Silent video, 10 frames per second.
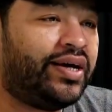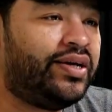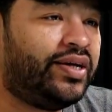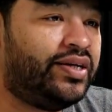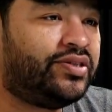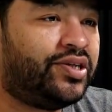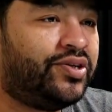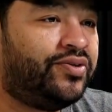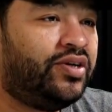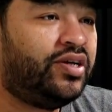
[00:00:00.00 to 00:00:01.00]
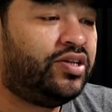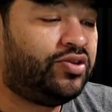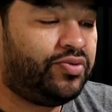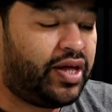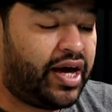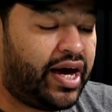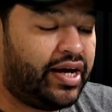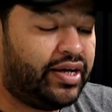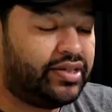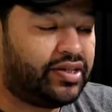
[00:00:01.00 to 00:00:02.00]
And so through that,
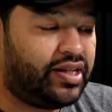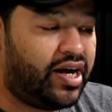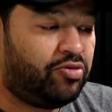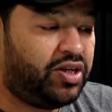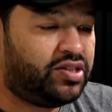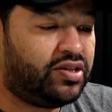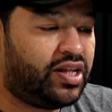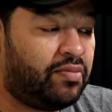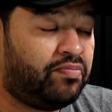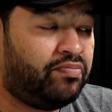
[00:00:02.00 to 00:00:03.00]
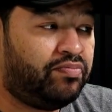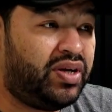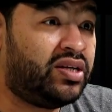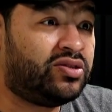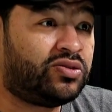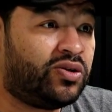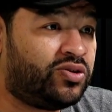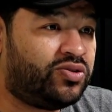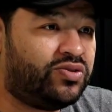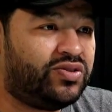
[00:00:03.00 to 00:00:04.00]
it's allowed me to like be in
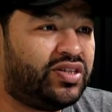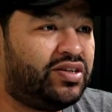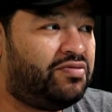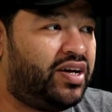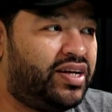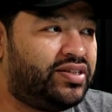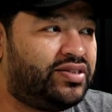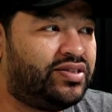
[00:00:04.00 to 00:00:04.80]
circles and events and